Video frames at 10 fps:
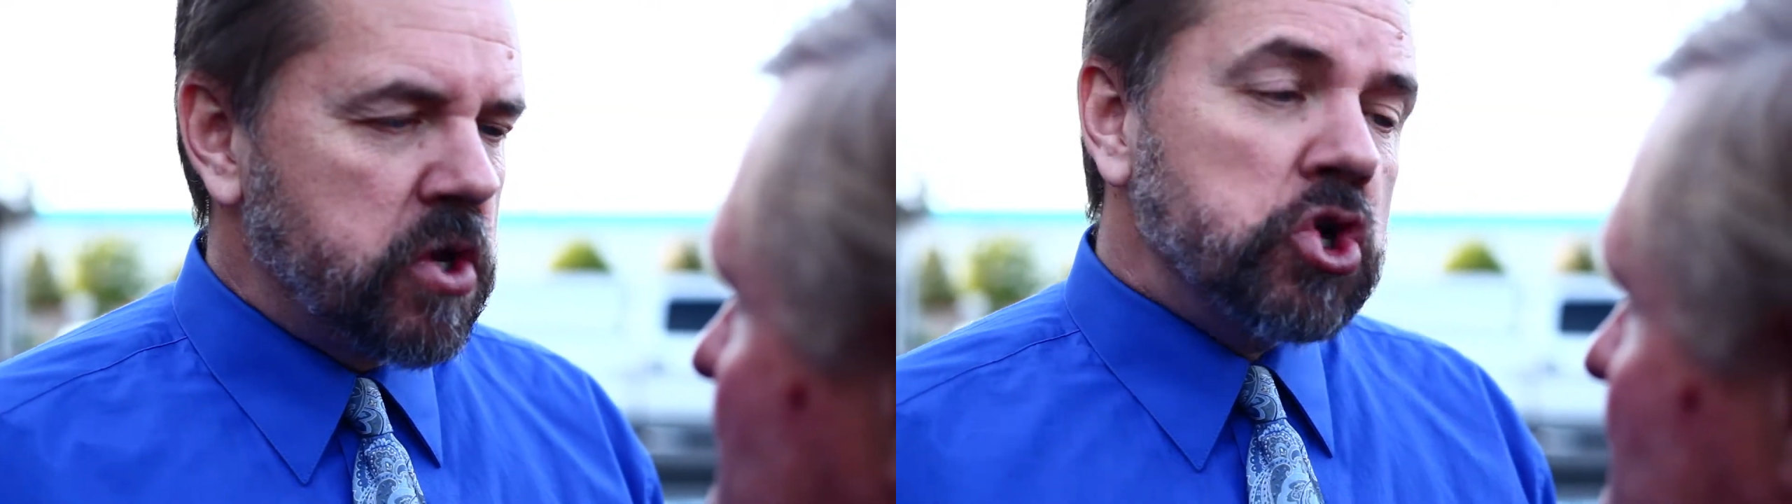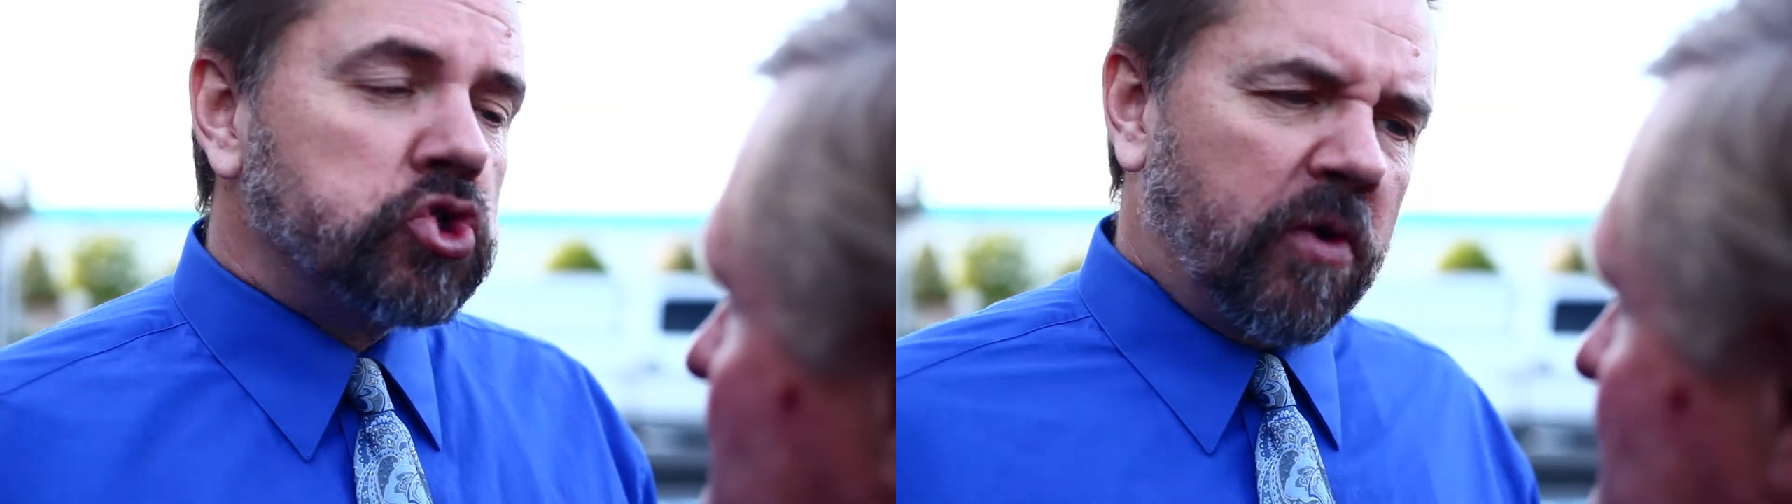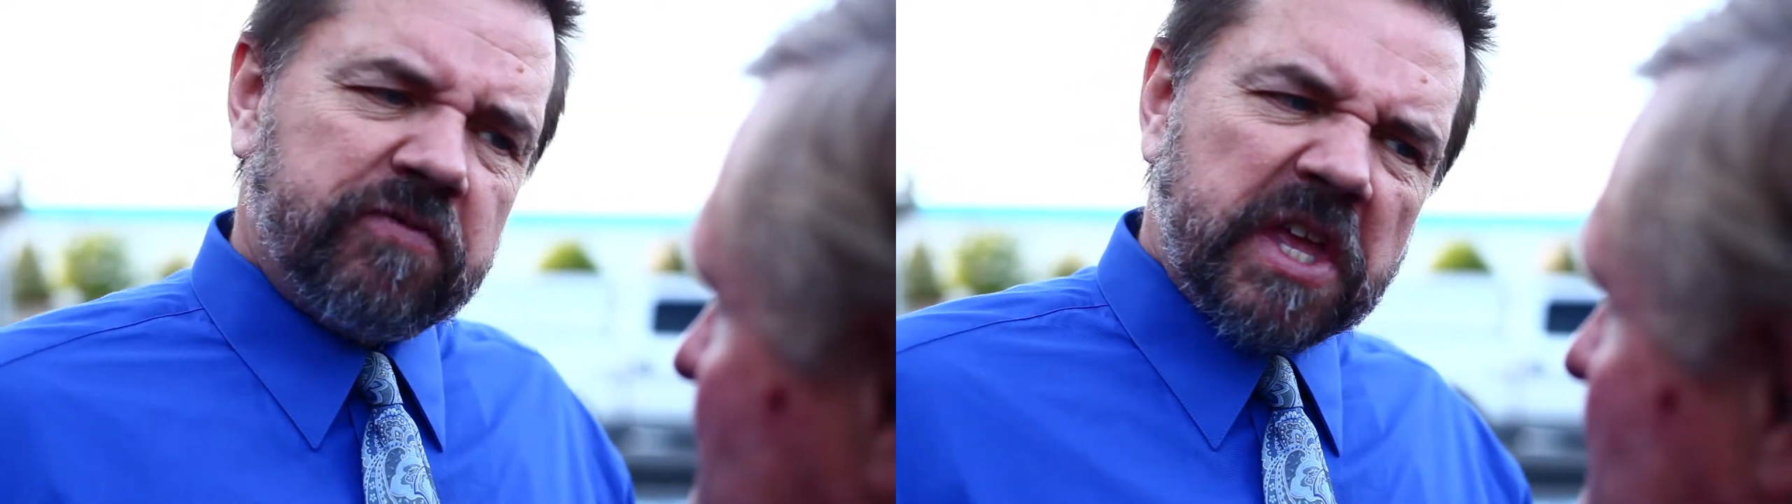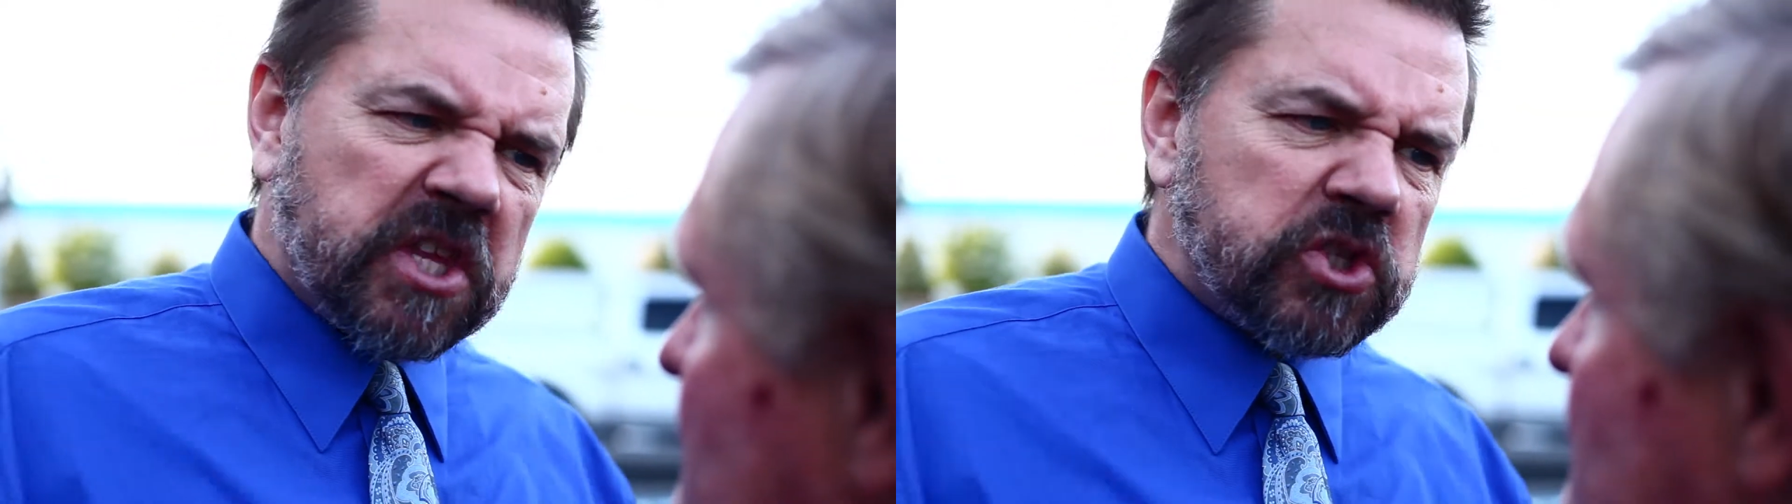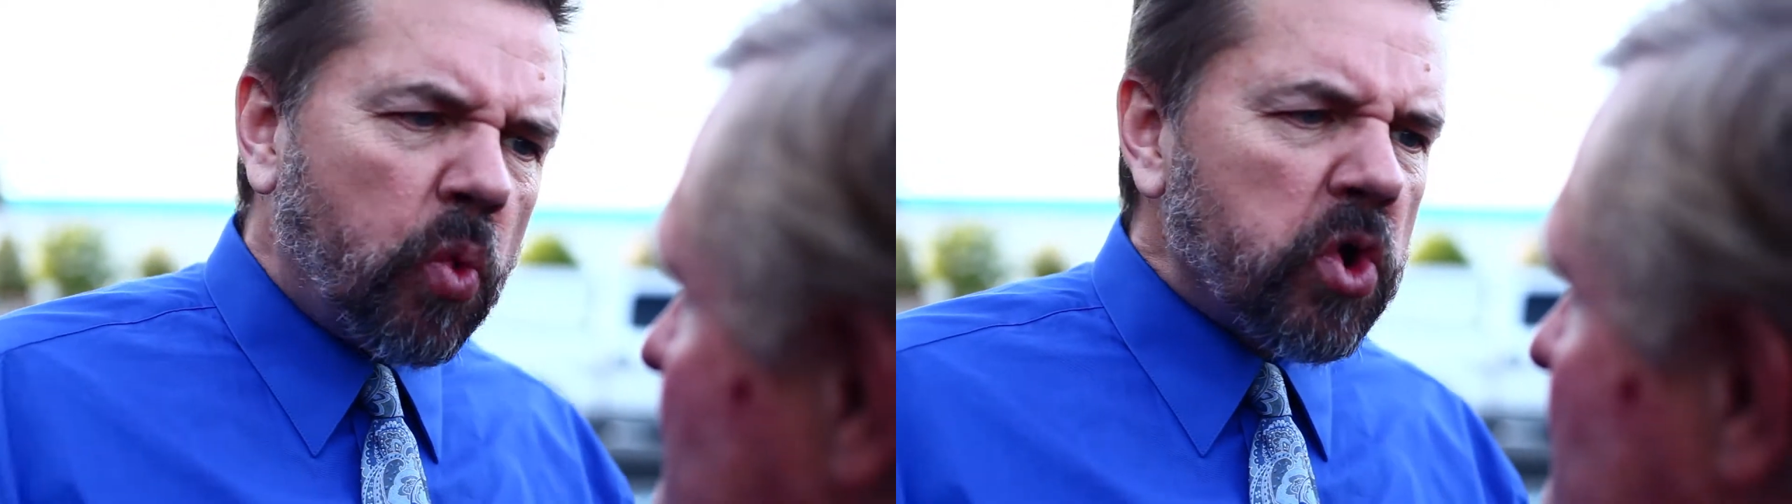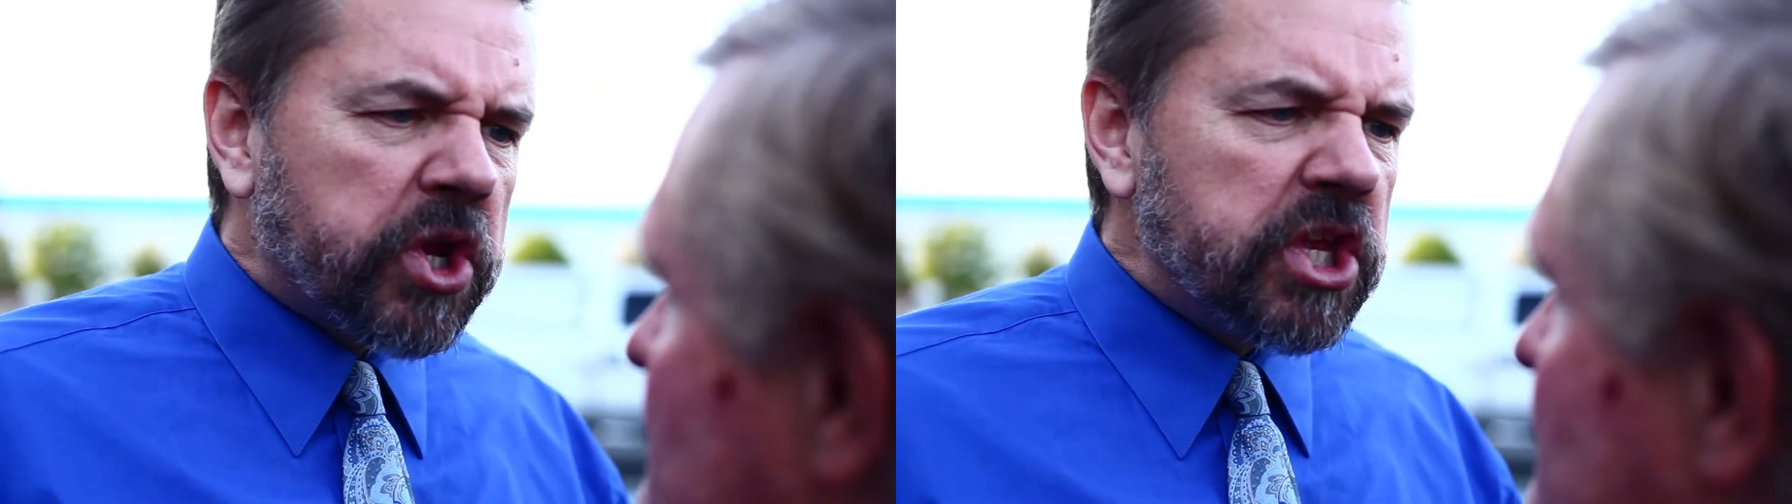So if that doesn't work